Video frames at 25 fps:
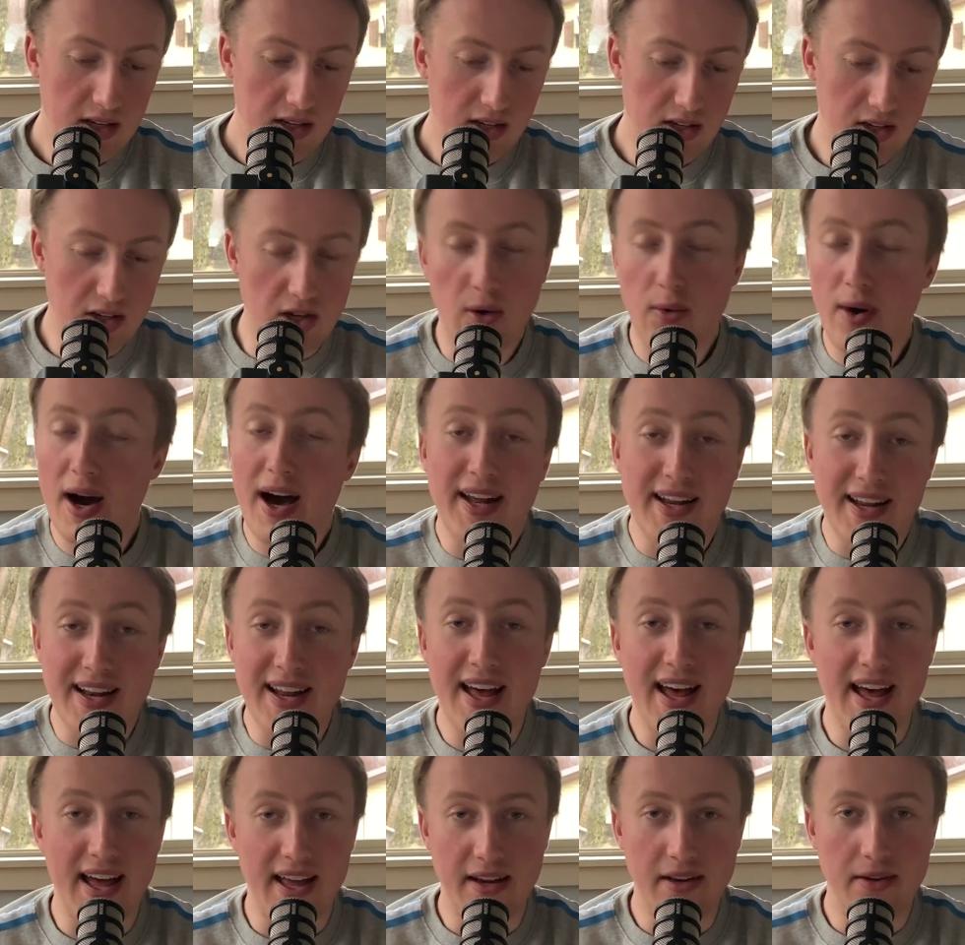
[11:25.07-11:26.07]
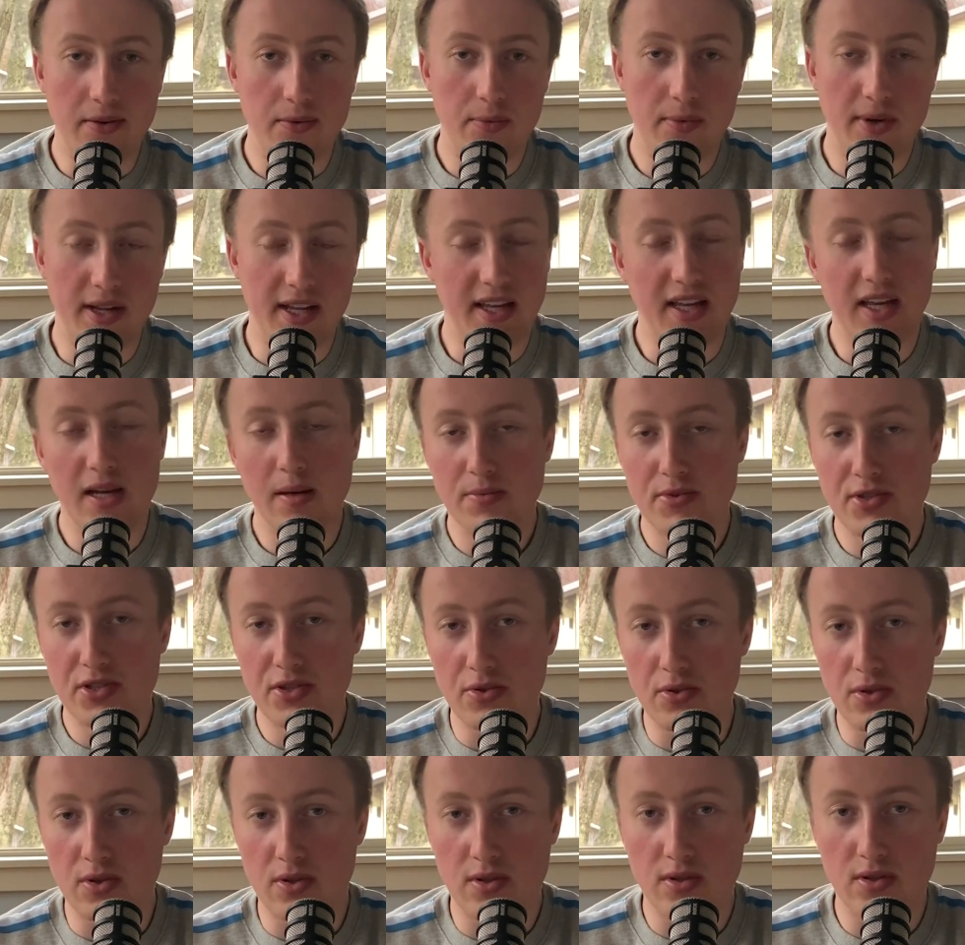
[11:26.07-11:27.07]
go on and on when it comes
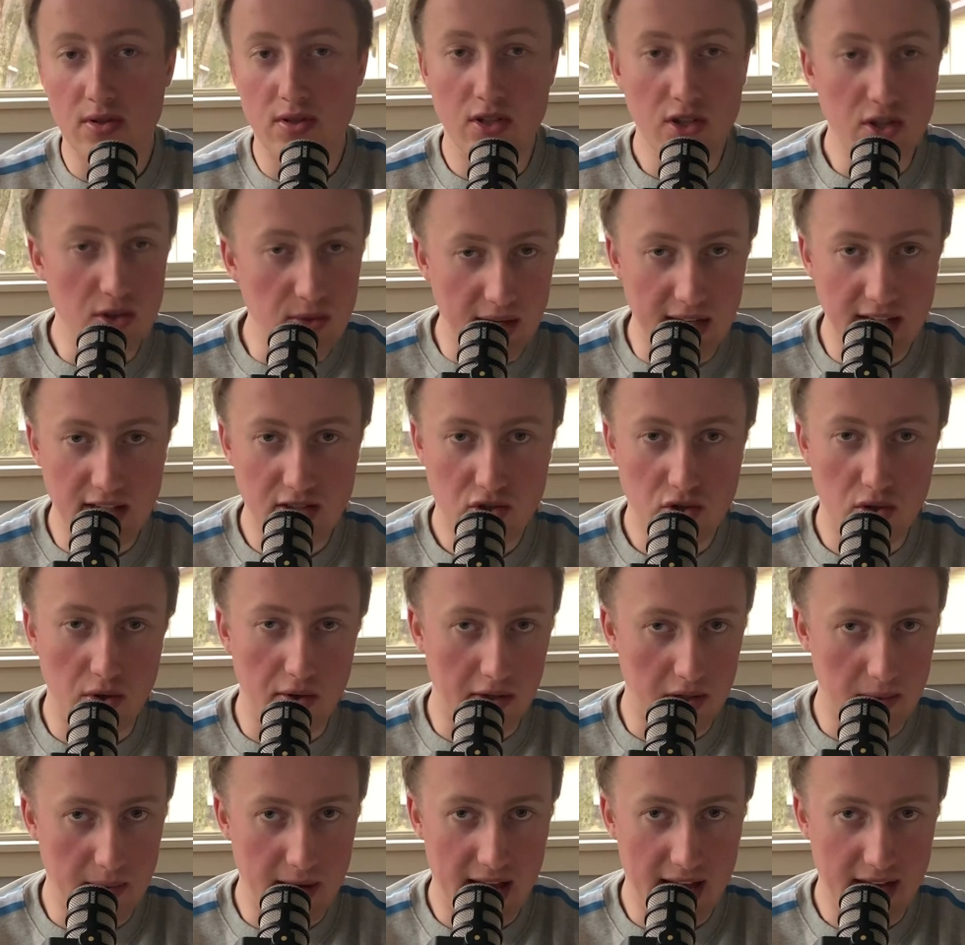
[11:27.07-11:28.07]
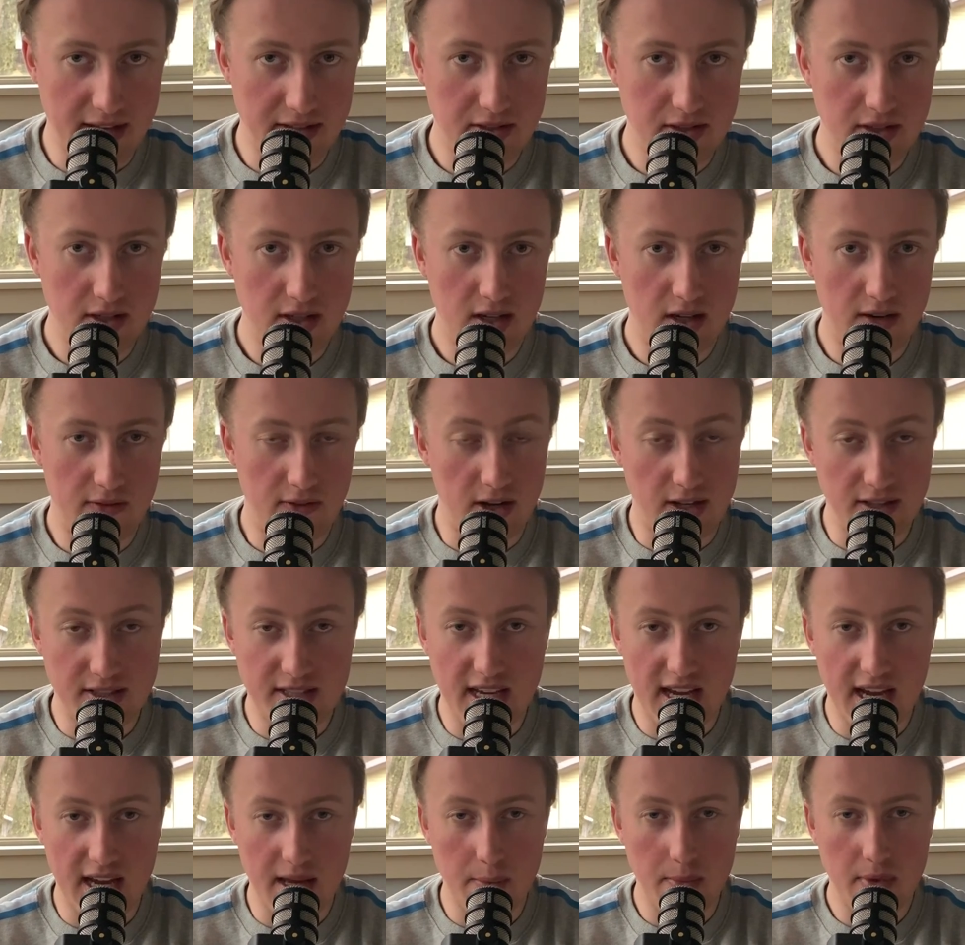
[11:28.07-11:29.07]
to the greatest quarterbacks of all
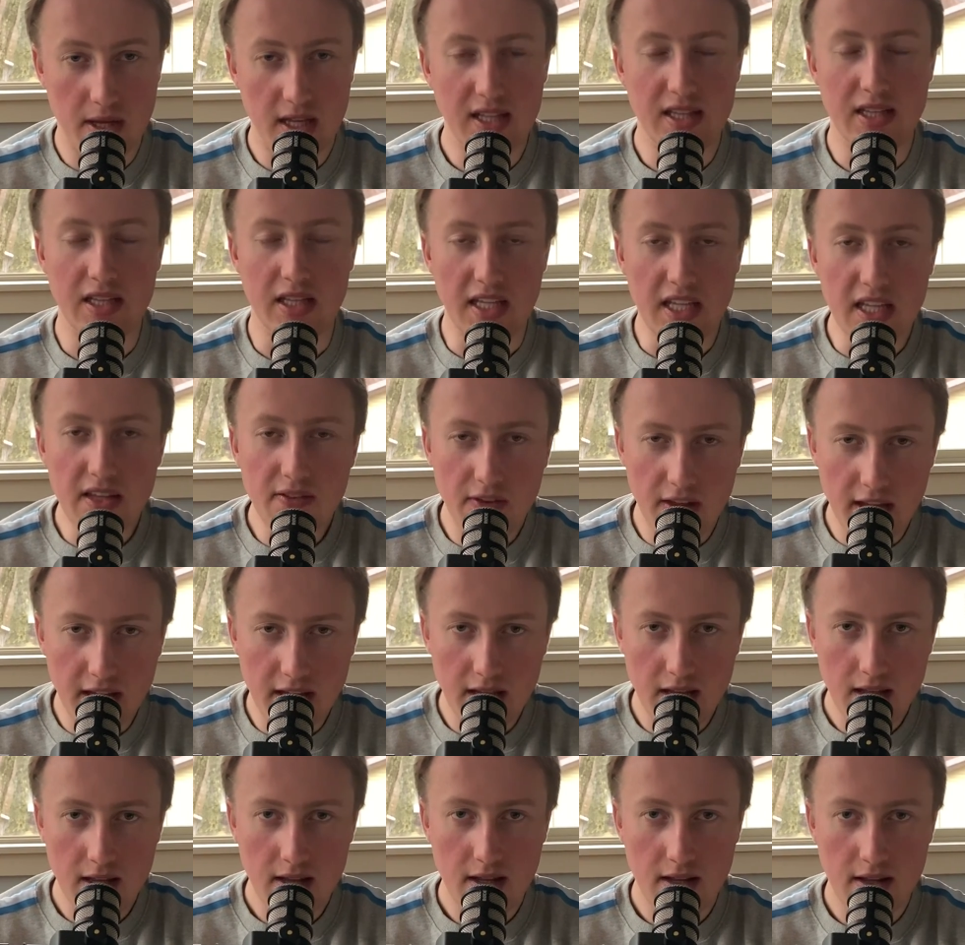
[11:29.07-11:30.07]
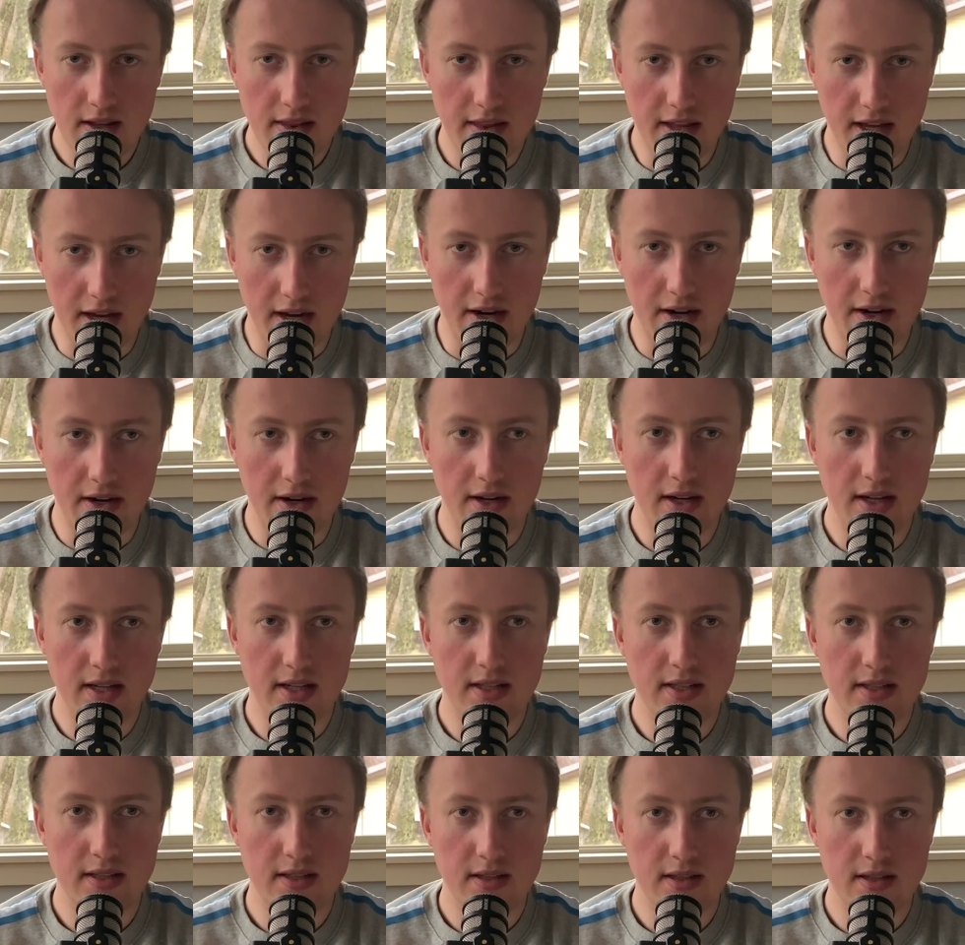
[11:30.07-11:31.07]
time leaving their
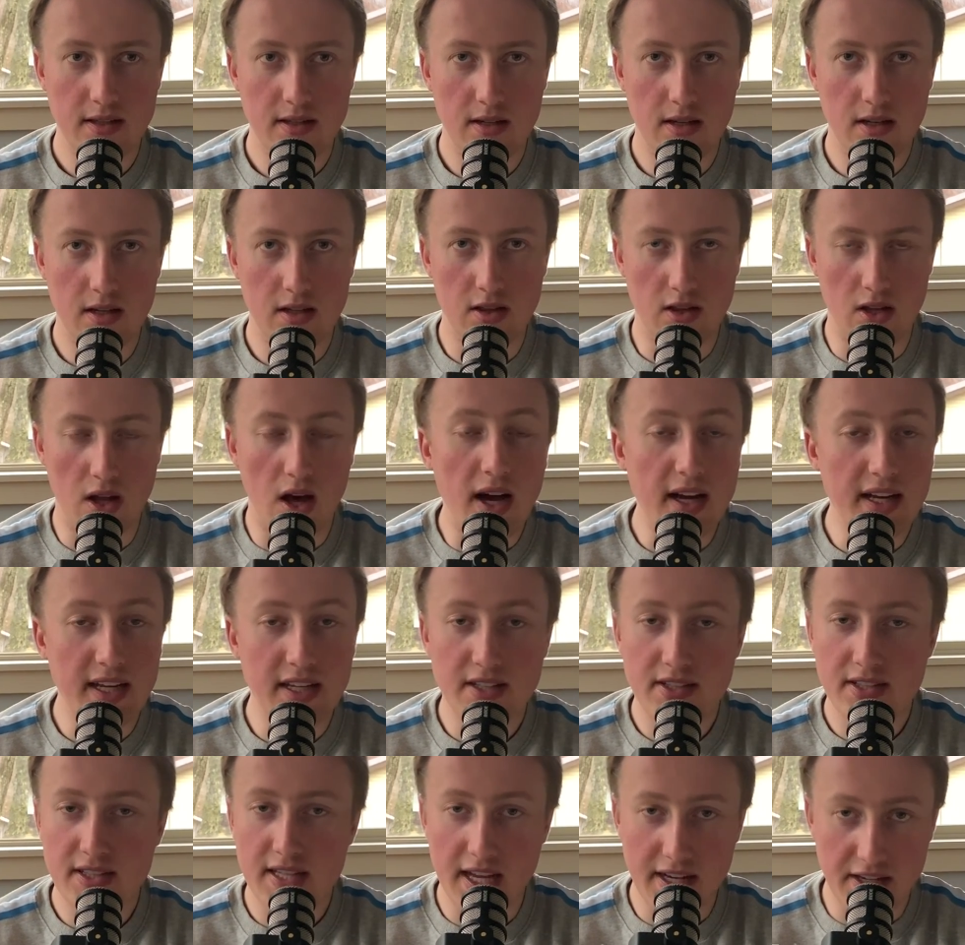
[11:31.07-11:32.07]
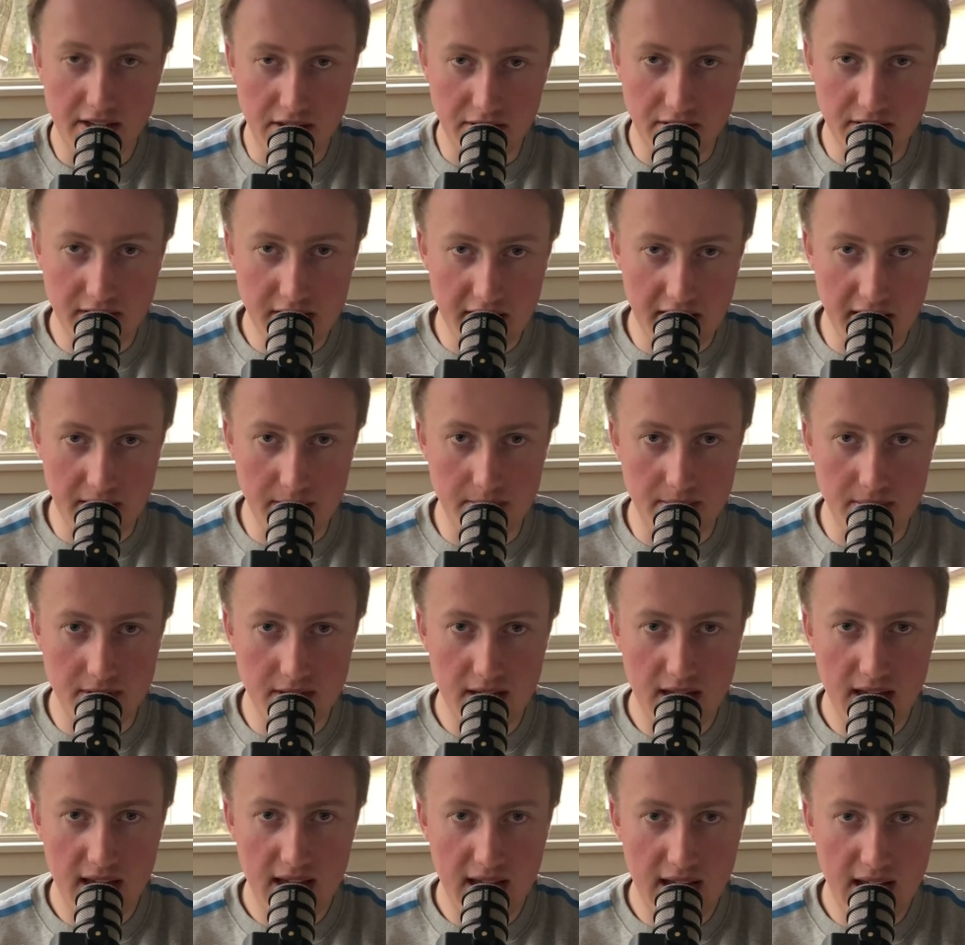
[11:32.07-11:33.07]
longest tenured teams
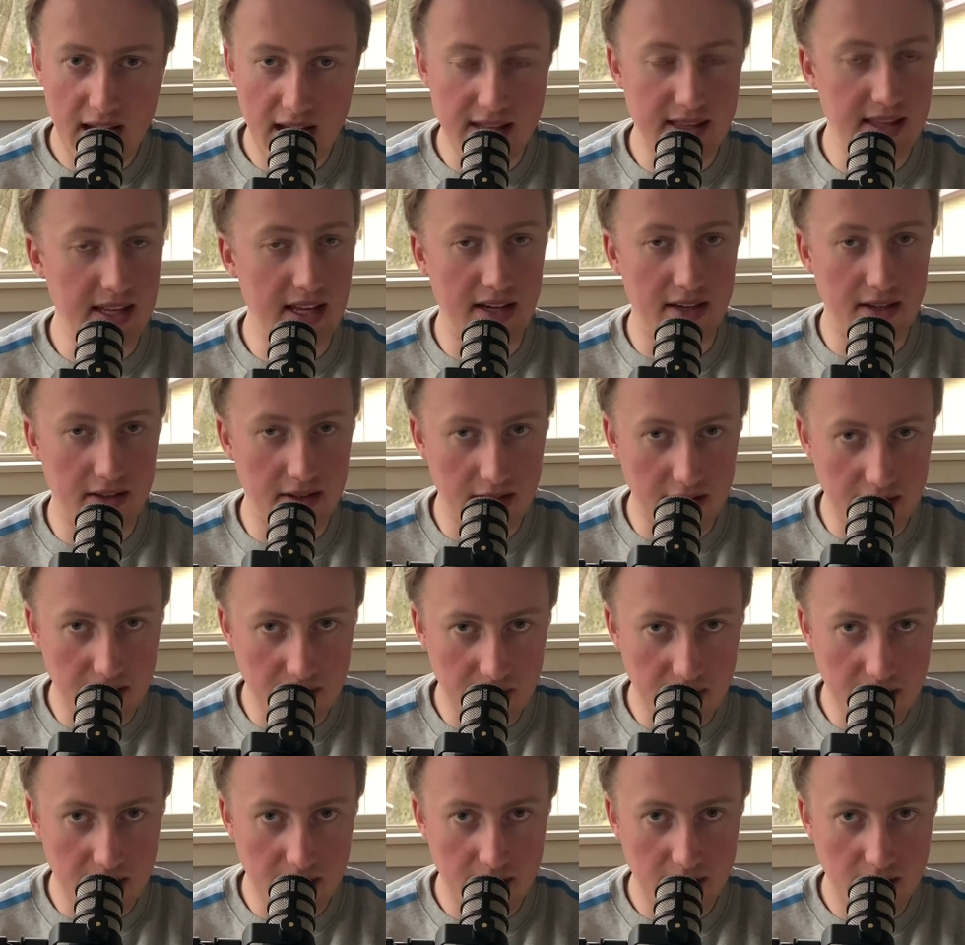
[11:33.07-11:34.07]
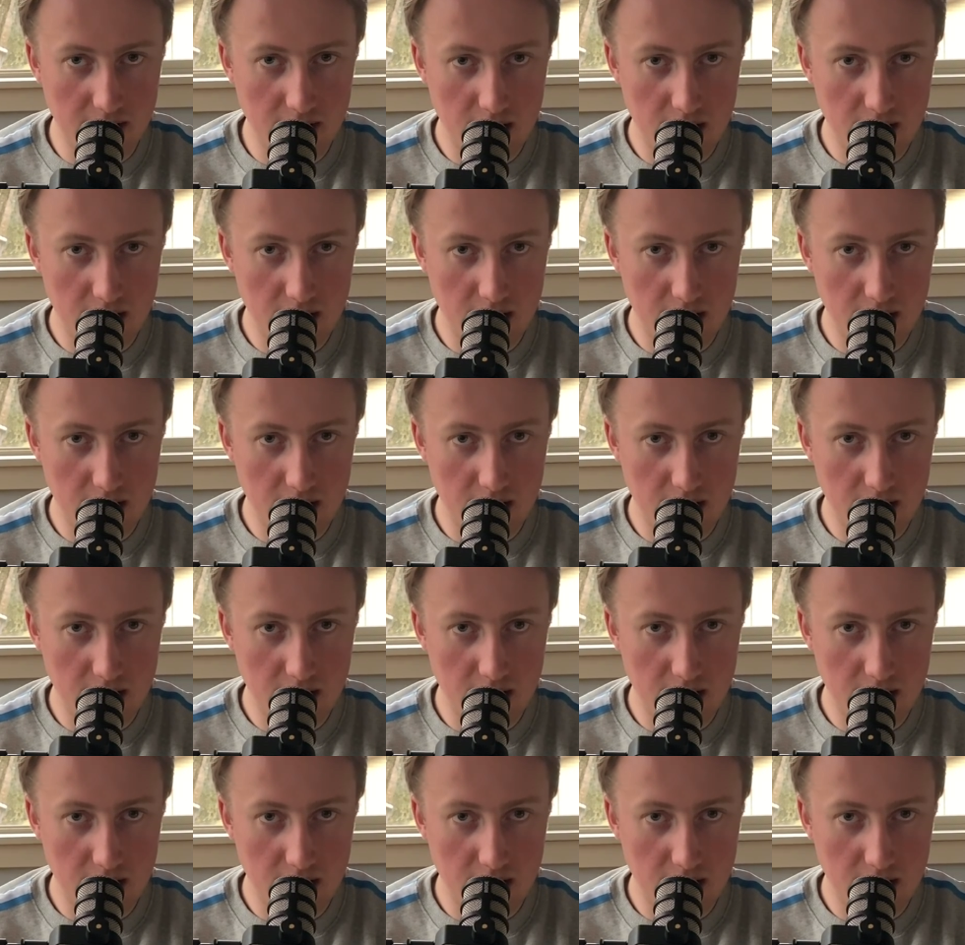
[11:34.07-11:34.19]
at the end of their career